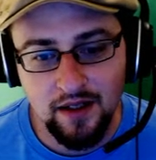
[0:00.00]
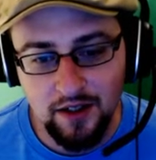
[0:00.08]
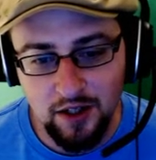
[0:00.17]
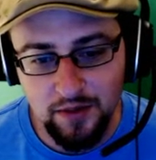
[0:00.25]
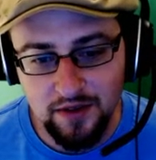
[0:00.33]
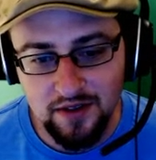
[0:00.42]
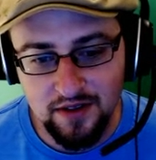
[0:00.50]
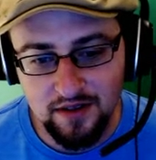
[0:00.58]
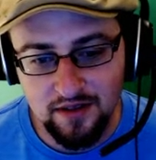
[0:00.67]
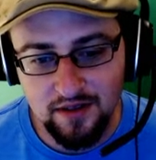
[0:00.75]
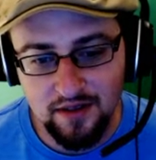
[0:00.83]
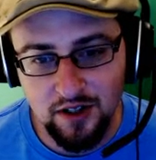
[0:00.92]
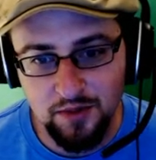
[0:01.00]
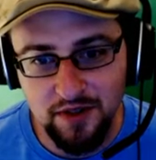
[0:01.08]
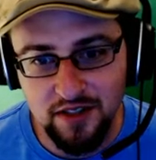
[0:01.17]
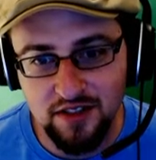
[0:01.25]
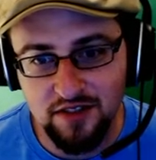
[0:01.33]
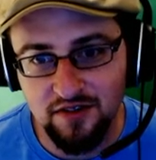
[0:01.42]
hope this, hope
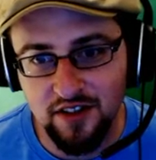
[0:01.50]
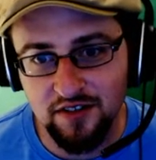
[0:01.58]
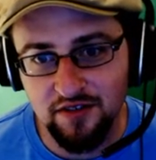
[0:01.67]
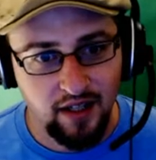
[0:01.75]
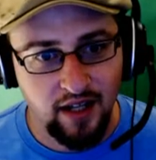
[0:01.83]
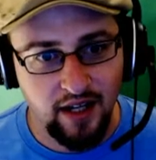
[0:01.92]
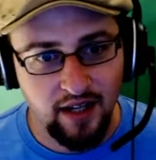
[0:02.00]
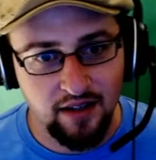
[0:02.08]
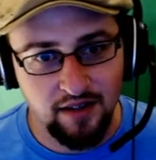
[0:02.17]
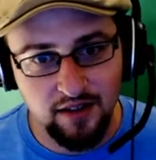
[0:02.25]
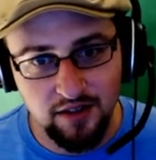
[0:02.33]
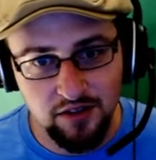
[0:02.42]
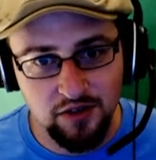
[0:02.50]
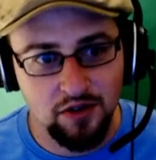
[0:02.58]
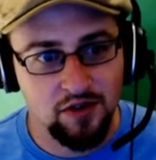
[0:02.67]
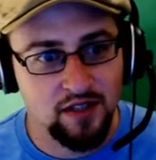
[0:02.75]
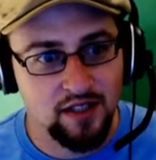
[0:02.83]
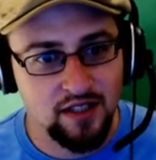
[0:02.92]
this is fun for you. And the controller